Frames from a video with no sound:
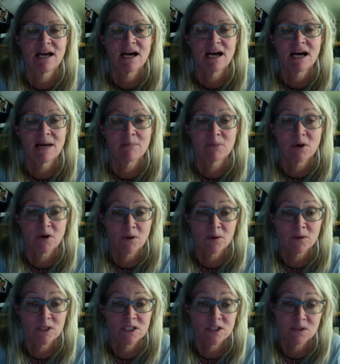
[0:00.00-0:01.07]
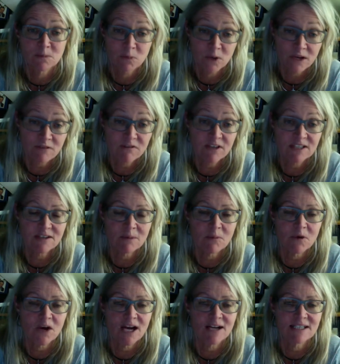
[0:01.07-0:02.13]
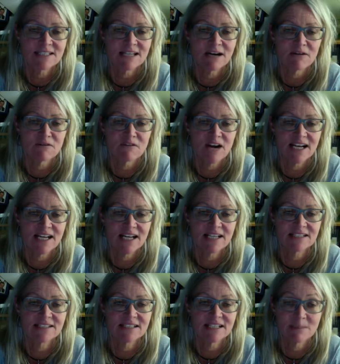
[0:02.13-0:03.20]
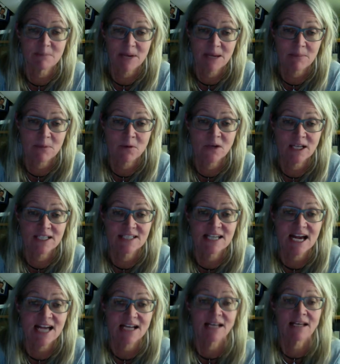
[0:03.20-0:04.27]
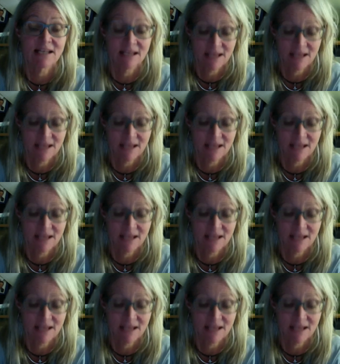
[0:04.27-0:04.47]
I'm going to briefly summarize our findings in the paper entitled